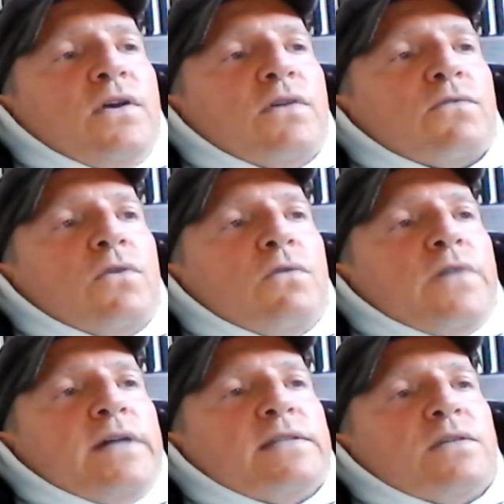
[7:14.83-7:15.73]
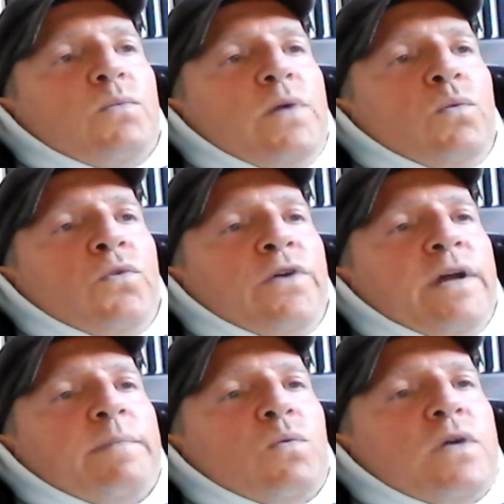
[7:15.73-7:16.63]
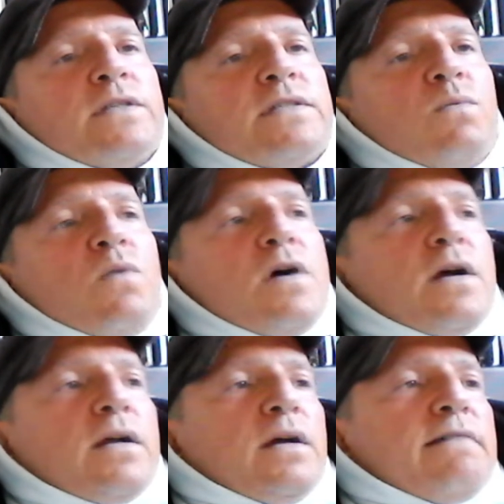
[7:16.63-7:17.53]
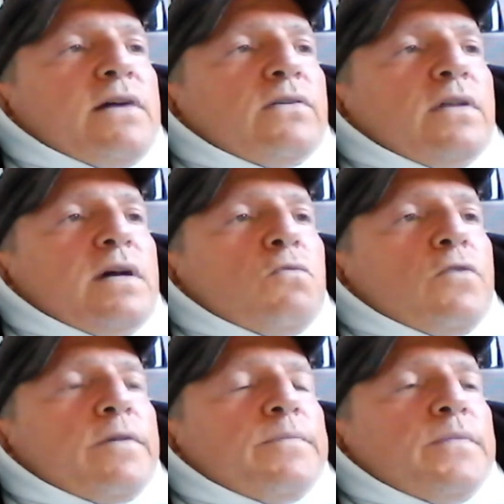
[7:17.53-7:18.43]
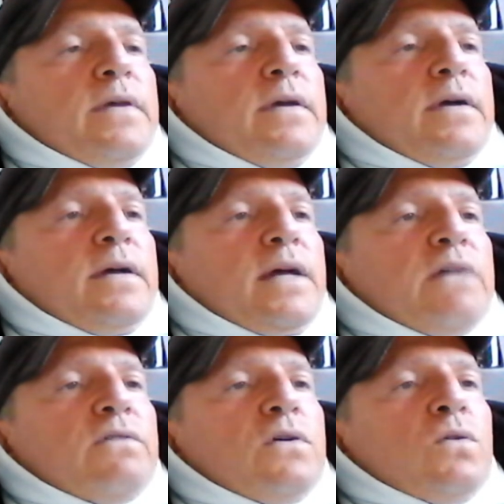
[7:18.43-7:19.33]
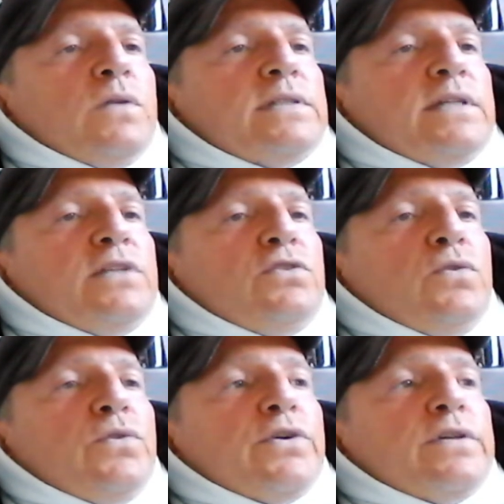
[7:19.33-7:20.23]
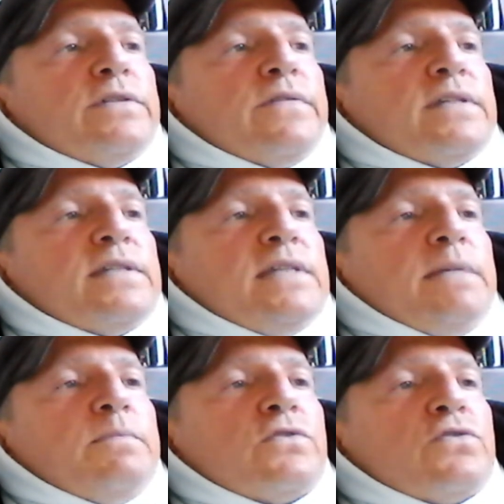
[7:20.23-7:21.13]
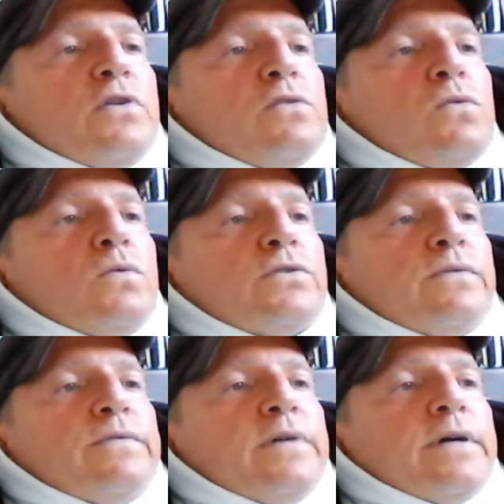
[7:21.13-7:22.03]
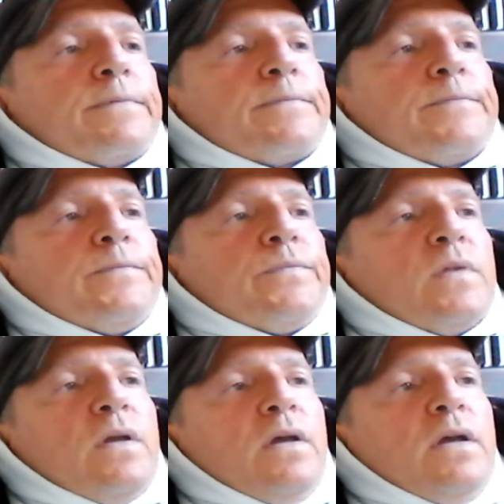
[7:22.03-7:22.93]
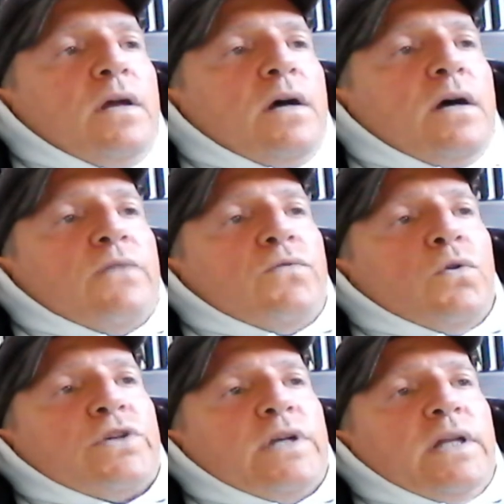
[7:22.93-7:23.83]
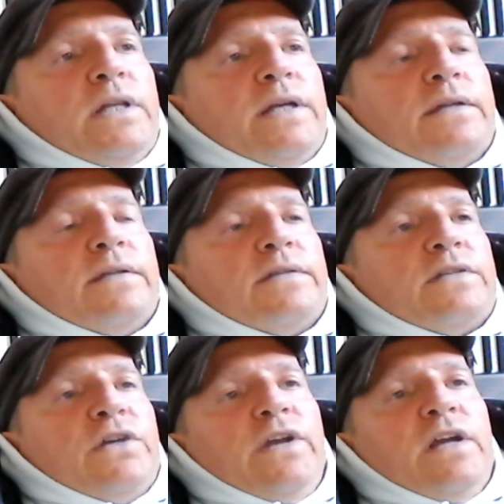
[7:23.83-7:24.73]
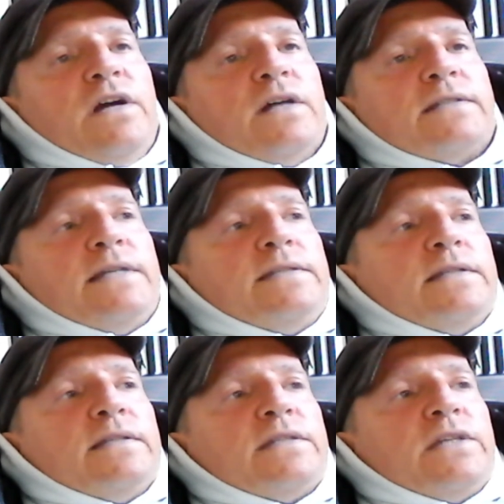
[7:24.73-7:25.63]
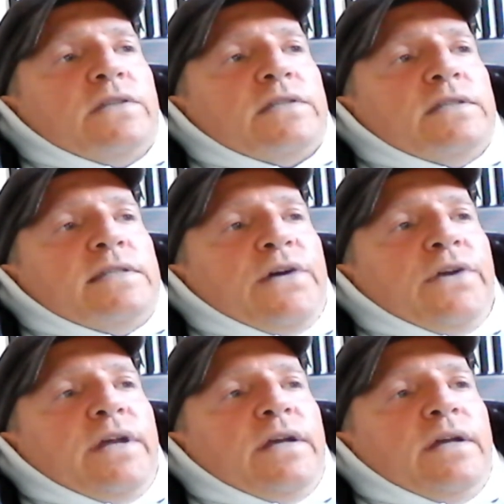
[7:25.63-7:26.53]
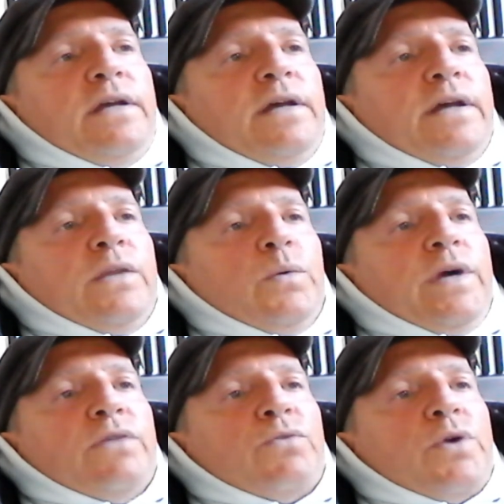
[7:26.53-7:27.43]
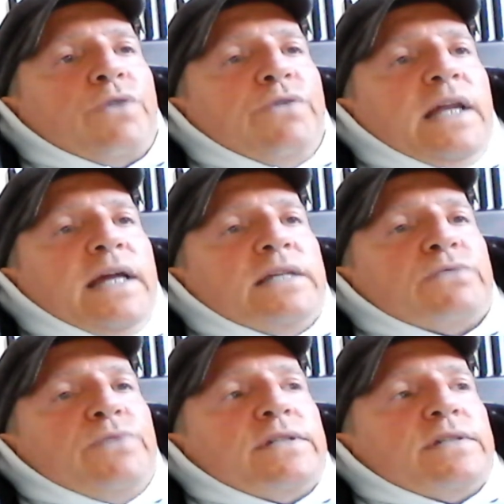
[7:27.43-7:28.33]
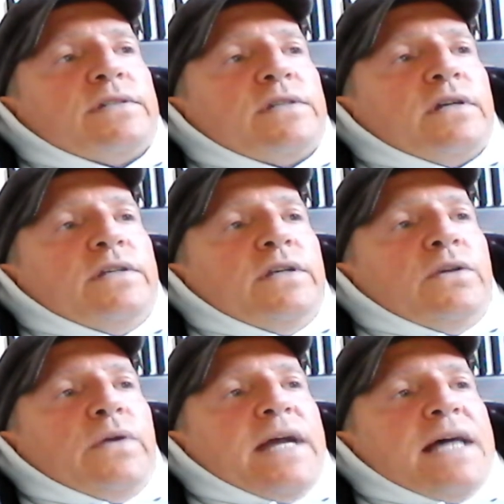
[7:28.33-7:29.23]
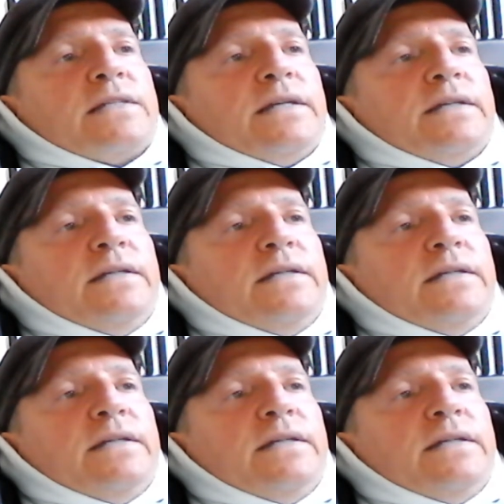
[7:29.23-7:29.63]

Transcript: Rote finds the wind worrying but wants to walk around a lot more having only seen two-thirds of the steep stronghold so far. Unfortunately, the security guard, sensing the sincerity in the way the rook relays reasons to continue castling,